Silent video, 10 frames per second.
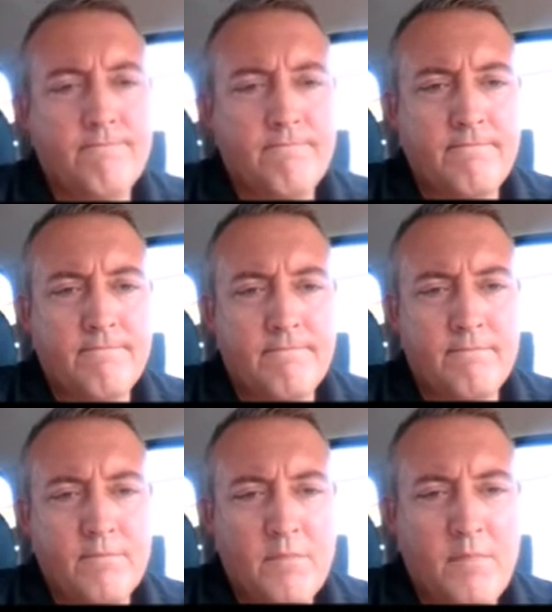
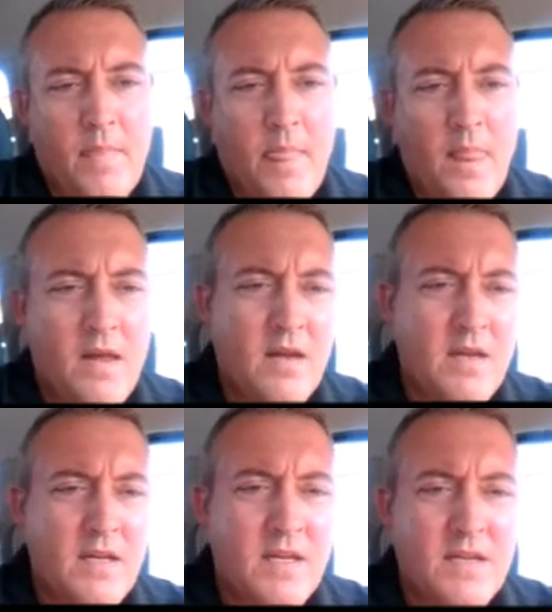
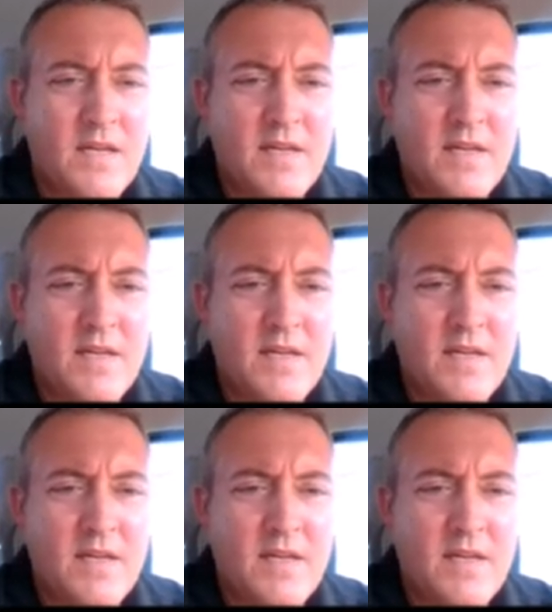No one is speaking in this clip.